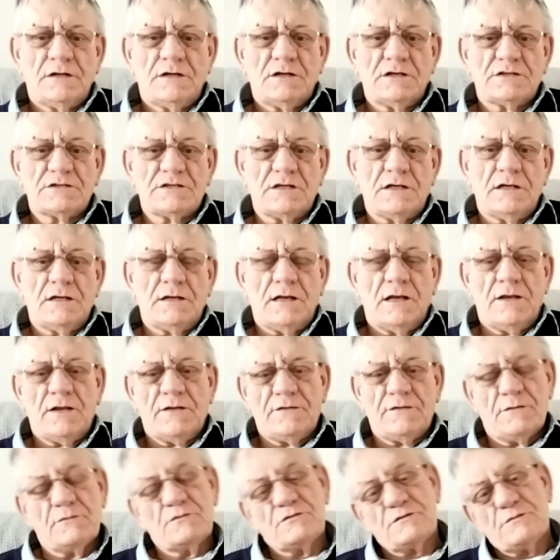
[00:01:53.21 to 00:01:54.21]

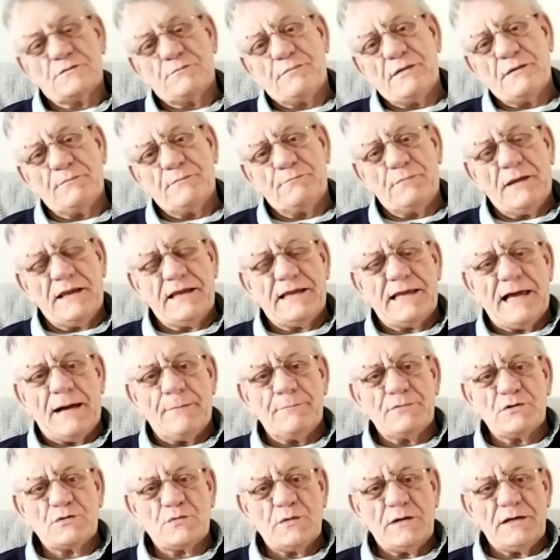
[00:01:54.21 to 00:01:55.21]
because there was a big, big
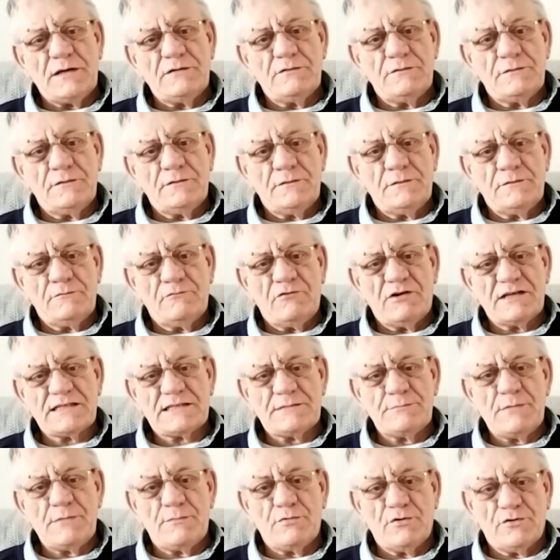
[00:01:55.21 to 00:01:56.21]
gap between the rest
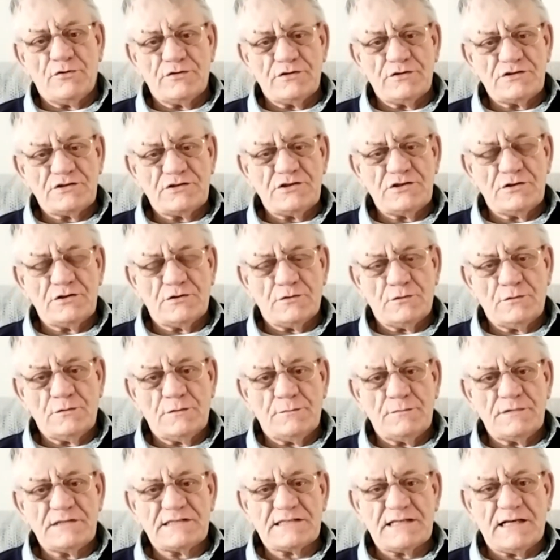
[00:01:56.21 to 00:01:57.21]
of my brothers, you know,
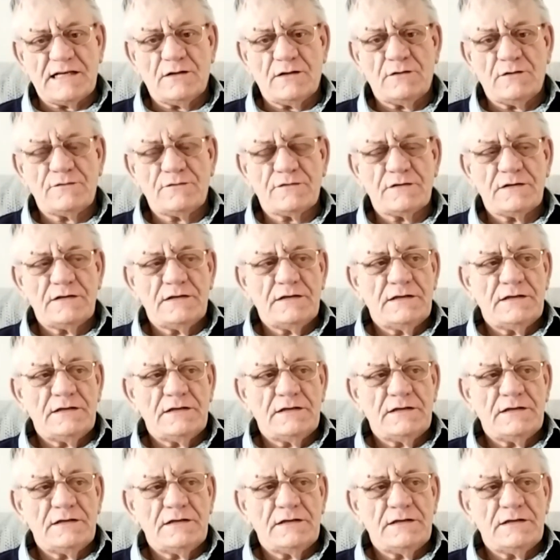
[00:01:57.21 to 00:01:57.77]
myself.